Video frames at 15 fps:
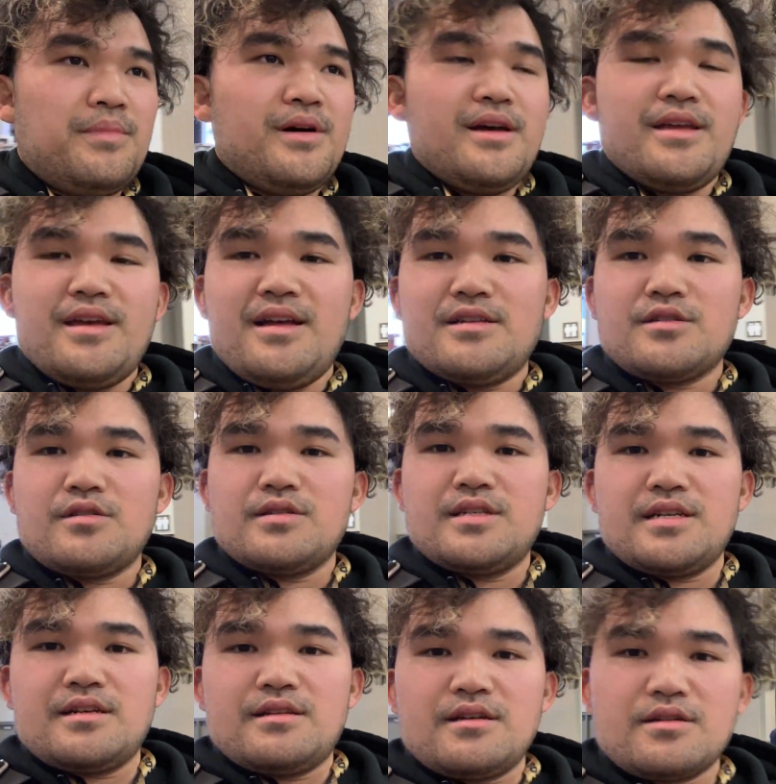But yeah, let's go
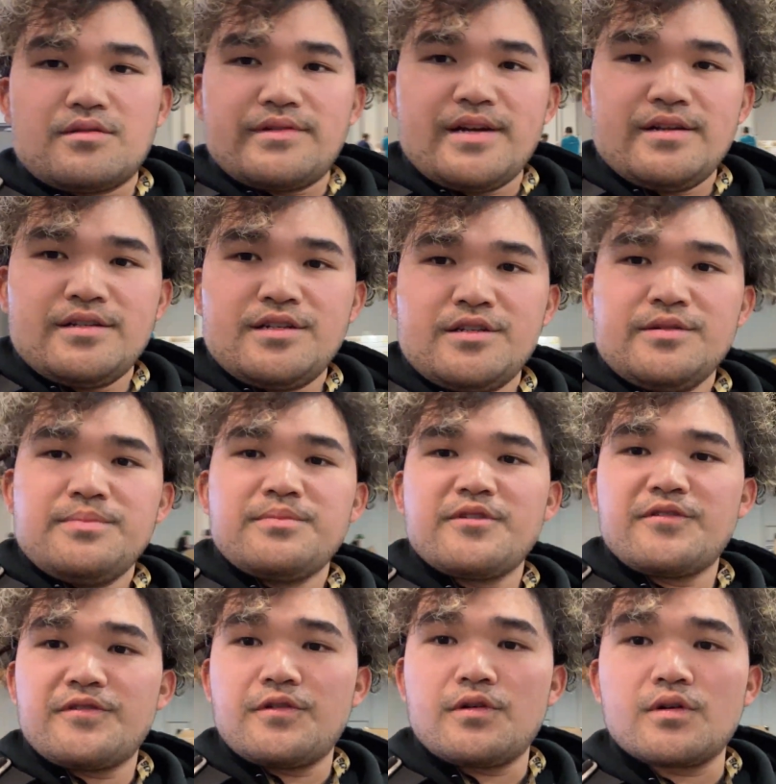take a look around here
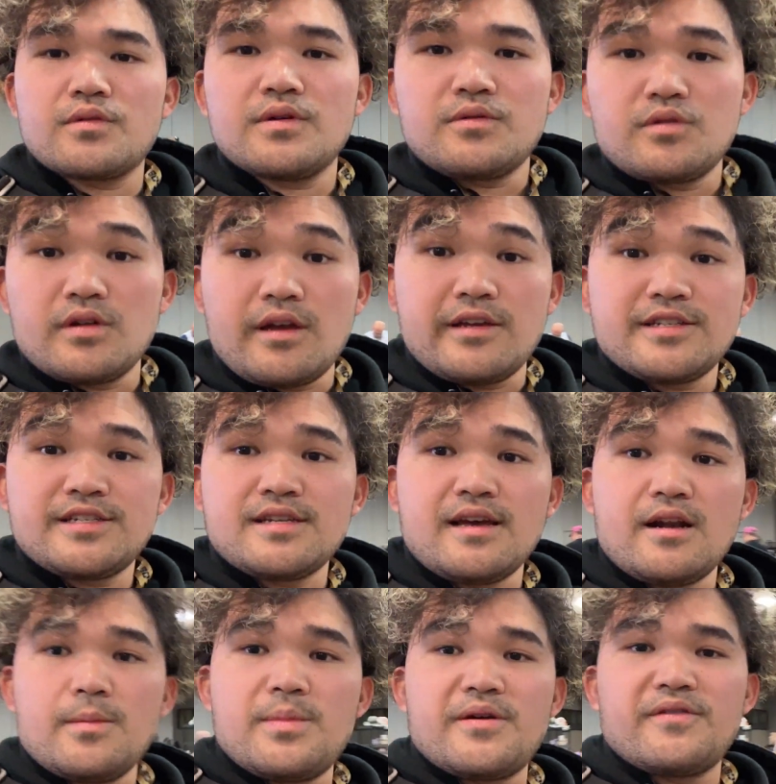before we really
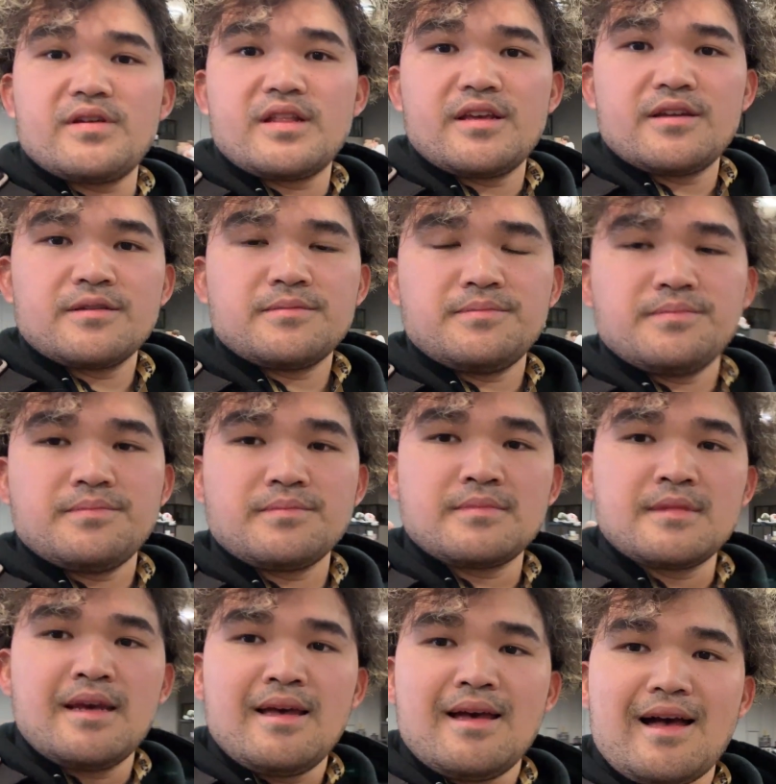set up everything.
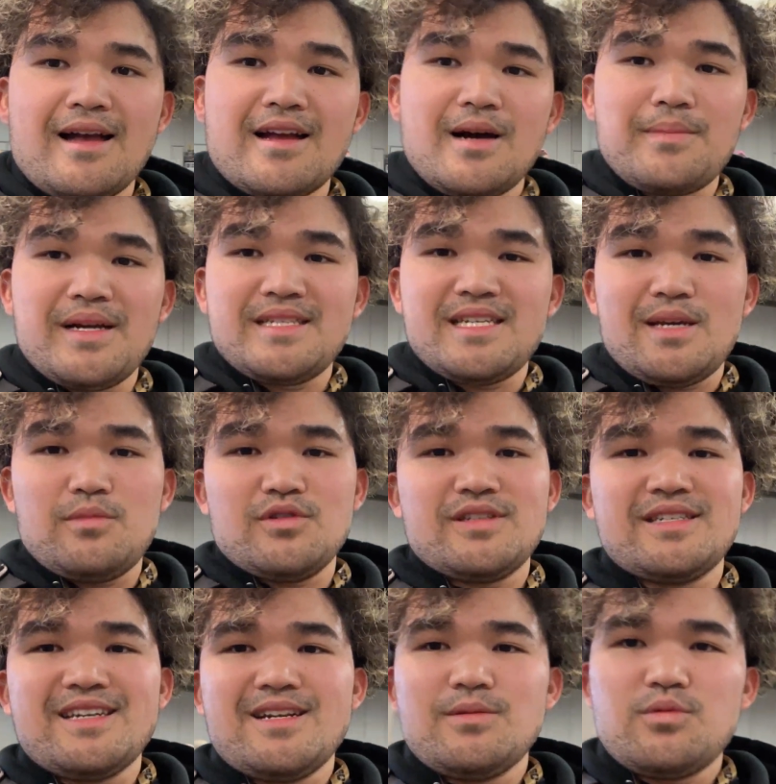I got my table
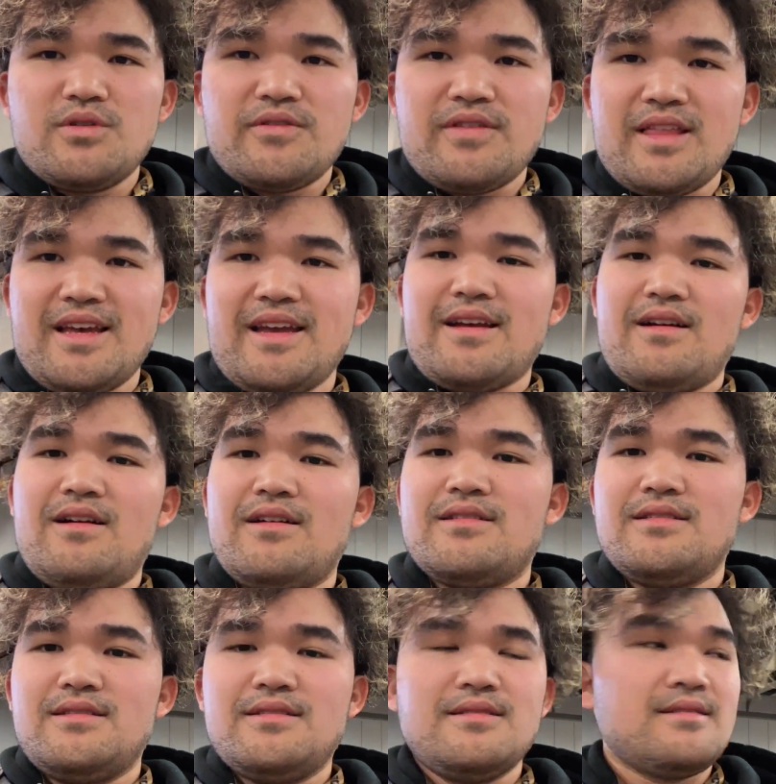set up with like all
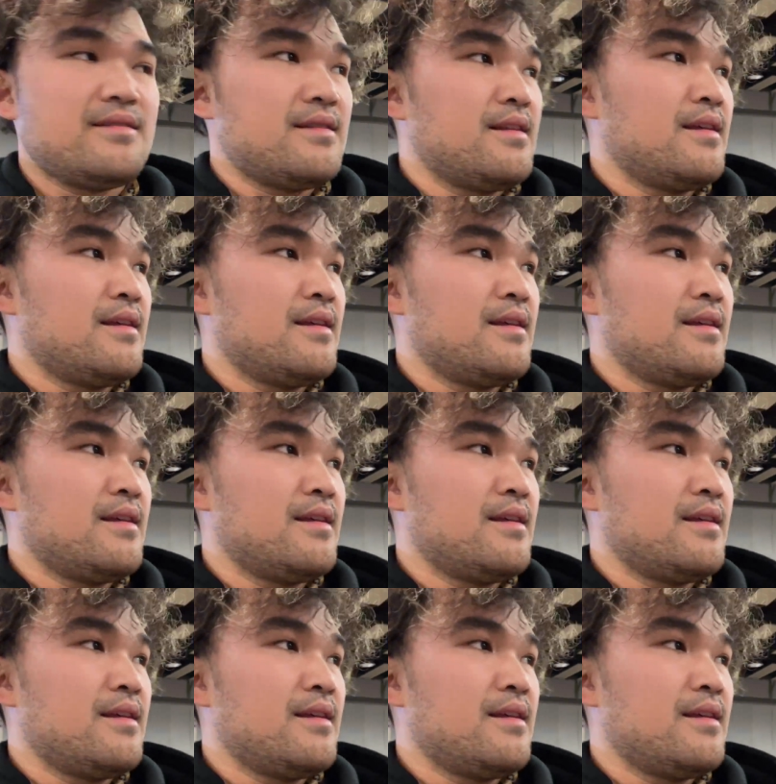the